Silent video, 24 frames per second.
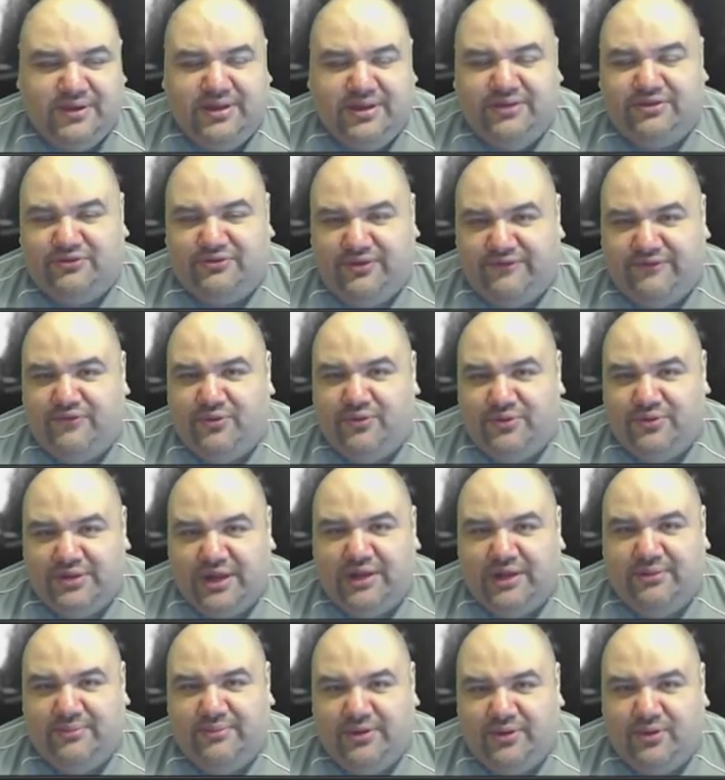straightforward
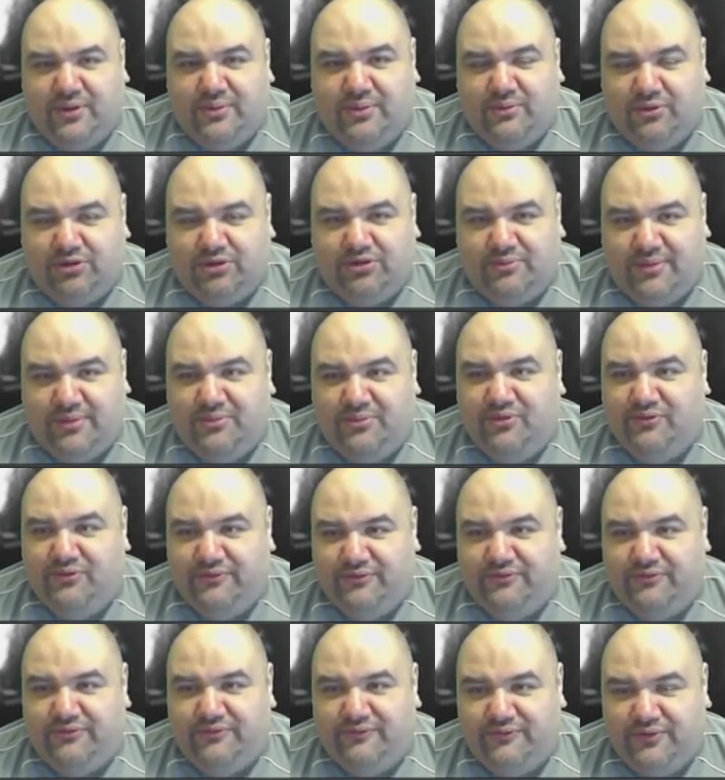down the middle on most of my movie
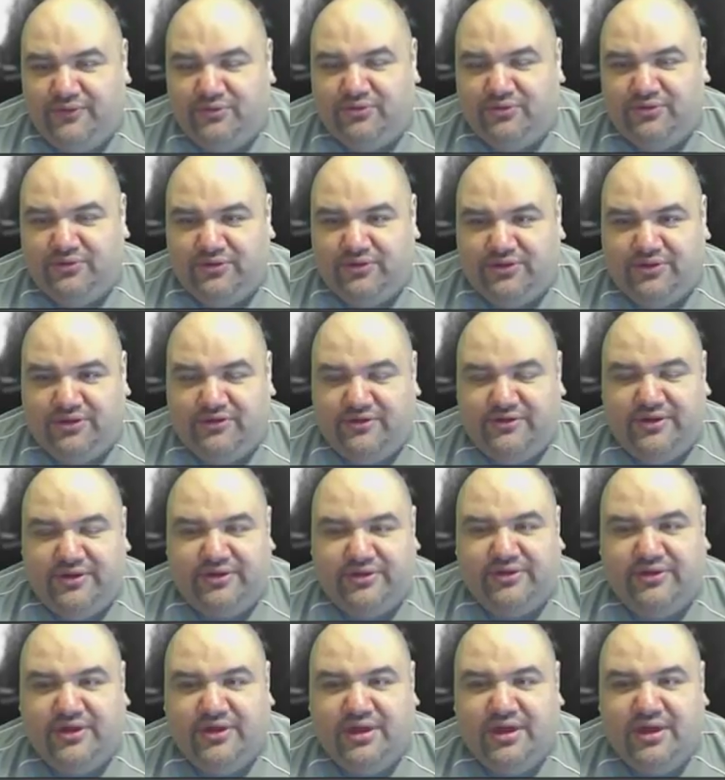reviews of the
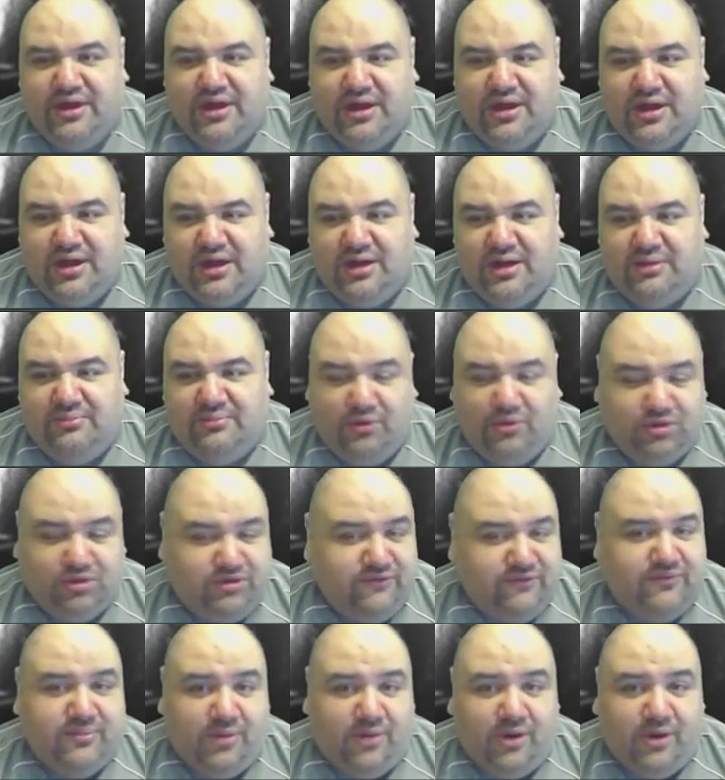series. Most
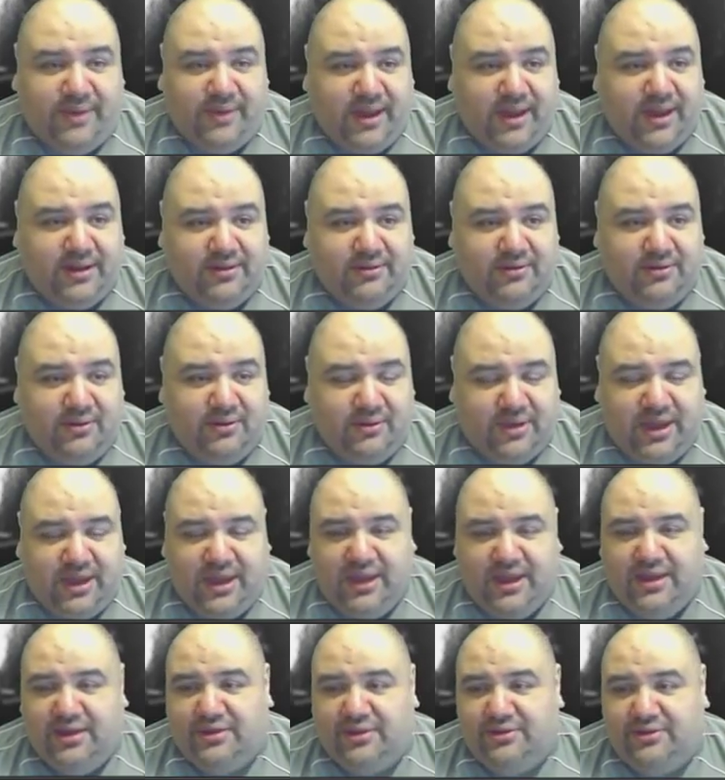of them are bad,
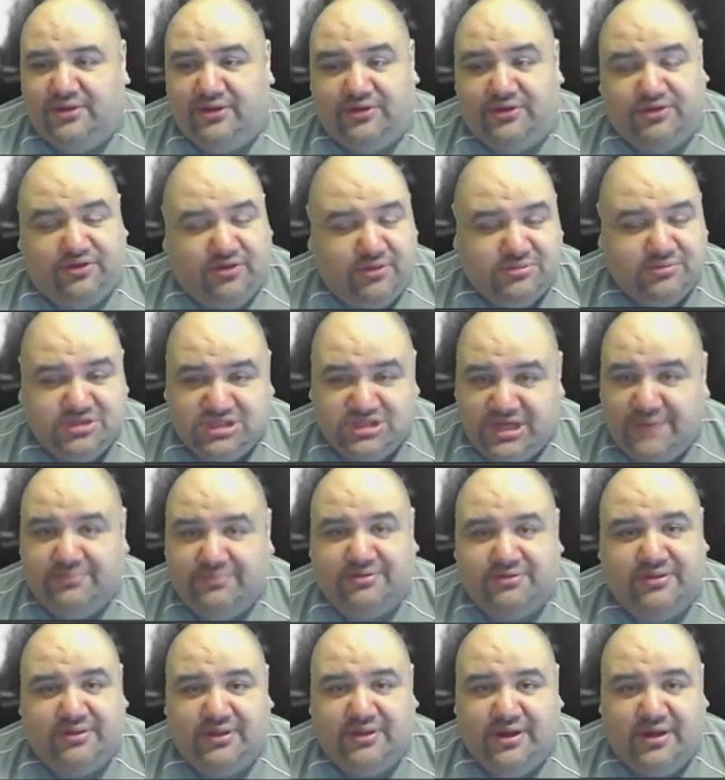okay? There's some gems
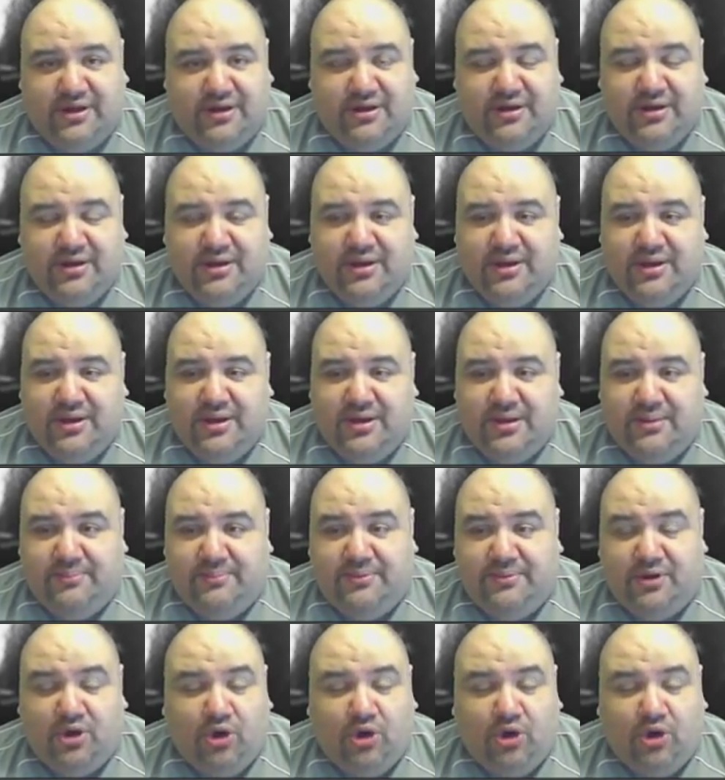in there, but